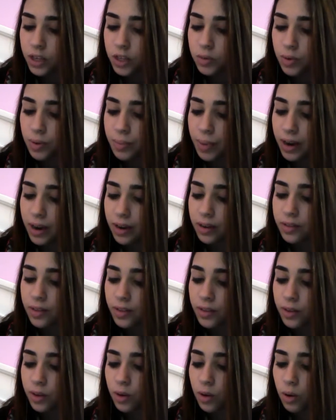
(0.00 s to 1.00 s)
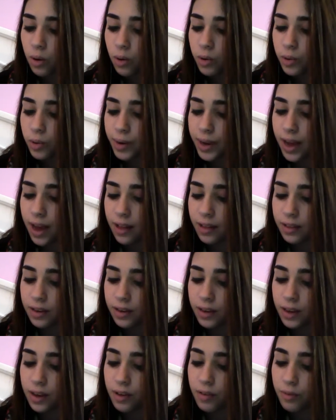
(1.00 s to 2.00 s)
Twere better than the cold
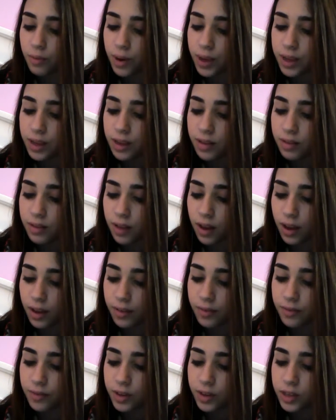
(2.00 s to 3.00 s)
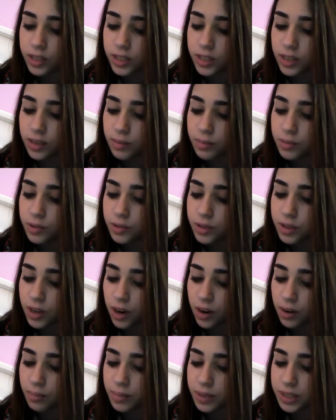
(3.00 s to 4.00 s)
reality of waking life to him whose
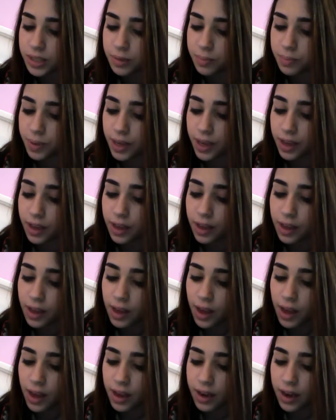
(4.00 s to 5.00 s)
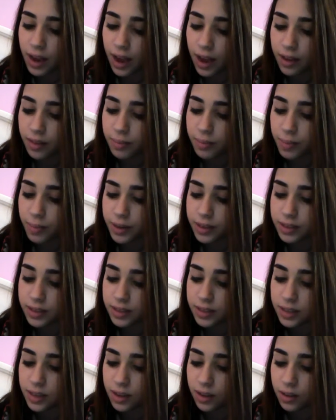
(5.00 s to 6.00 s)
heart must be, and hath been
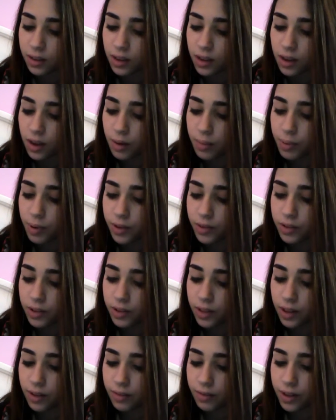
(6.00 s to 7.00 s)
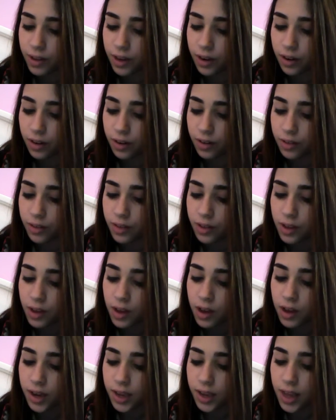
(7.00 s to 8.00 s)
still, upon the lovely earth,
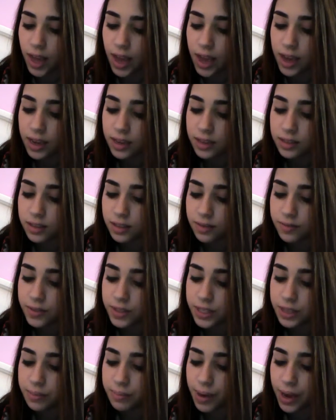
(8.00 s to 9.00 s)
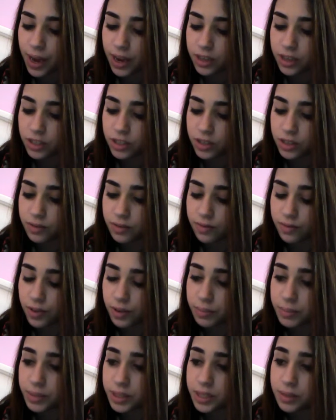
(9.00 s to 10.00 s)
a chaos of deep passion
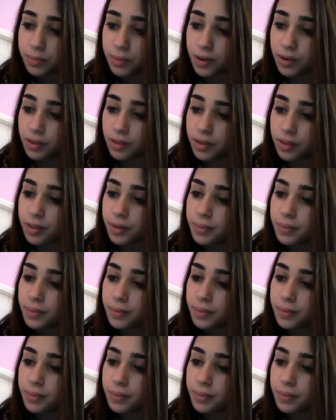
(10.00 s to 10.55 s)
from his birth.